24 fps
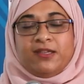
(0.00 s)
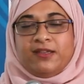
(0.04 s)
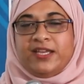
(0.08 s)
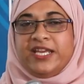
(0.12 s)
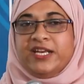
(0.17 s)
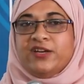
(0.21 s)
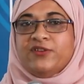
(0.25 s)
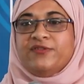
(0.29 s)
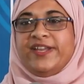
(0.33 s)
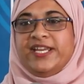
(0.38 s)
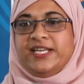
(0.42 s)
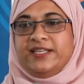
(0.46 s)

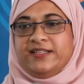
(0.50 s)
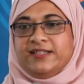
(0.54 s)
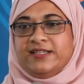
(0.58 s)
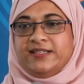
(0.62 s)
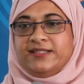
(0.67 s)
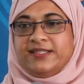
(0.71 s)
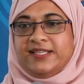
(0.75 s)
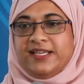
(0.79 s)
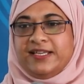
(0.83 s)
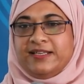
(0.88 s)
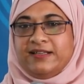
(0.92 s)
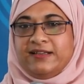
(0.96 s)

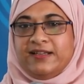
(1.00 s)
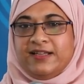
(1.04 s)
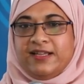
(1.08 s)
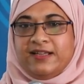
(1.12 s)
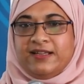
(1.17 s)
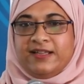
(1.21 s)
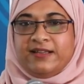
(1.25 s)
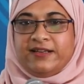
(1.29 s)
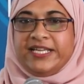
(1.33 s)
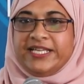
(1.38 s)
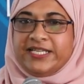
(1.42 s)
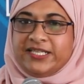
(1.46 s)
innovators and
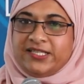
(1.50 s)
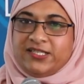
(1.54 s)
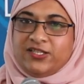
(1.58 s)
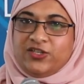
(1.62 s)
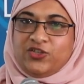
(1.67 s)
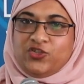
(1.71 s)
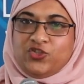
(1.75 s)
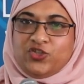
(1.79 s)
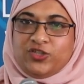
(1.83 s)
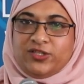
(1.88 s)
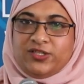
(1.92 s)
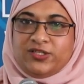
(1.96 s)

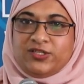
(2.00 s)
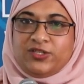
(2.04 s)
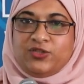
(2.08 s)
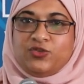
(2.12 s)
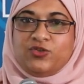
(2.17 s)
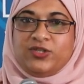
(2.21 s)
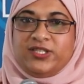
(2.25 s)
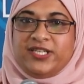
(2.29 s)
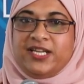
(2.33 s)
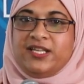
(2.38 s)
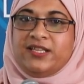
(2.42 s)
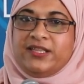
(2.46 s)
researchers
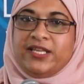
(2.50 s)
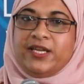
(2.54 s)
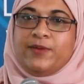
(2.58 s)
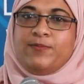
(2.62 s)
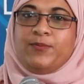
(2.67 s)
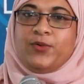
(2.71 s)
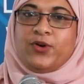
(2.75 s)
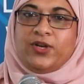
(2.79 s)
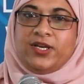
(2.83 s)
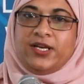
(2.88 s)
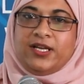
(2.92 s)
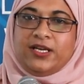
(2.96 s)
to take their
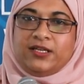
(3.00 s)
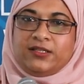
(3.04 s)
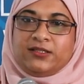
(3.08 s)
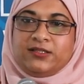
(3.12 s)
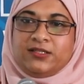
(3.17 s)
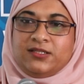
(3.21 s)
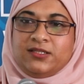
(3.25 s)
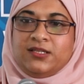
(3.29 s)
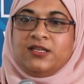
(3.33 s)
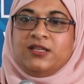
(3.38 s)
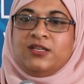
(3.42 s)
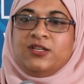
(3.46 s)

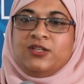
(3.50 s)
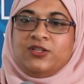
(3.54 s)
product